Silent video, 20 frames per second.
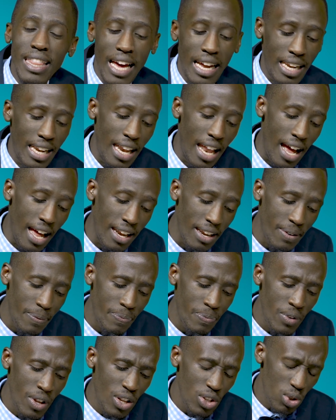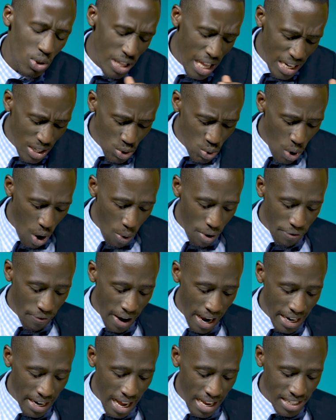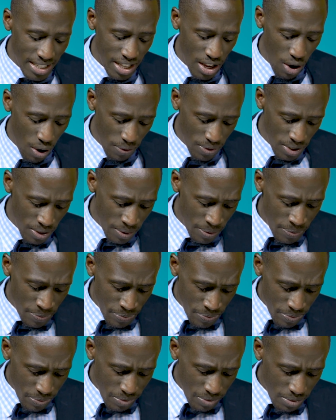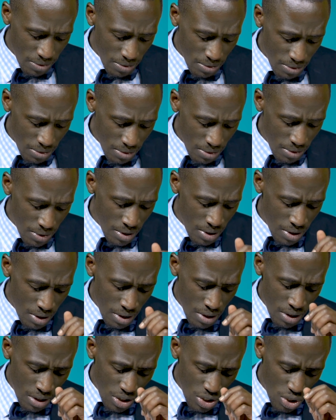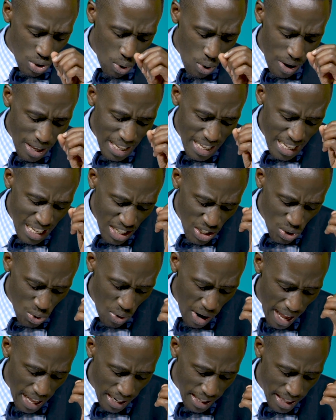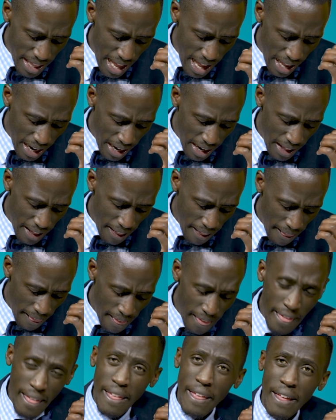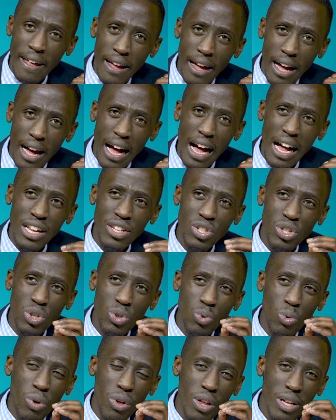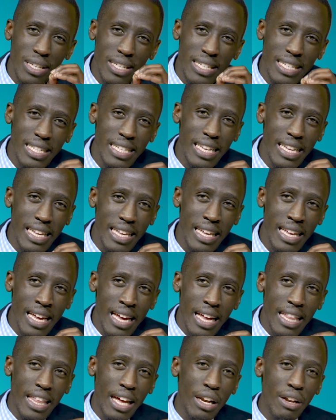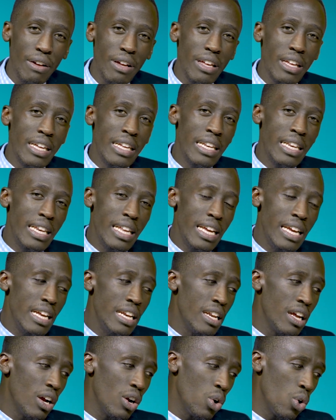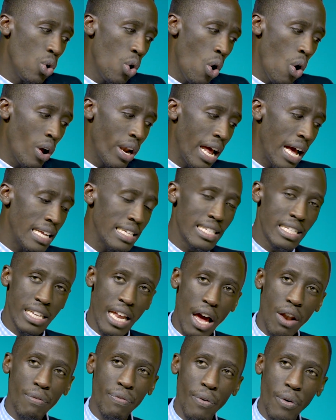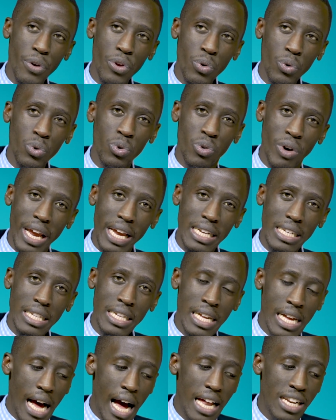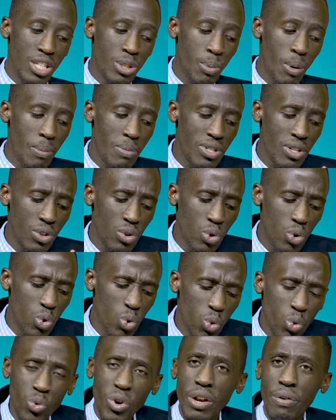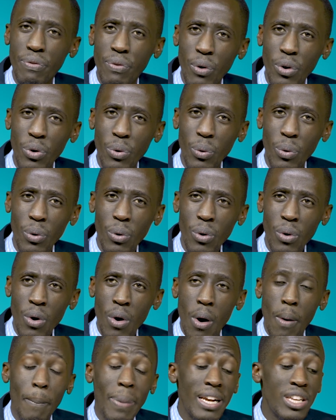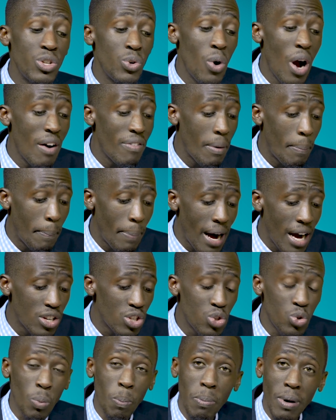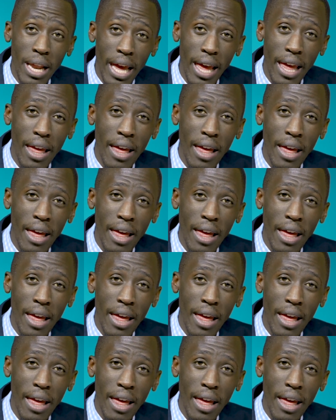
that land. Mm. So that is where we find ourselves. So Israel then mm has to see mm. that indeed God has done for you great. Wow. And He's promising to do great for you. Mm. But you have a part to play.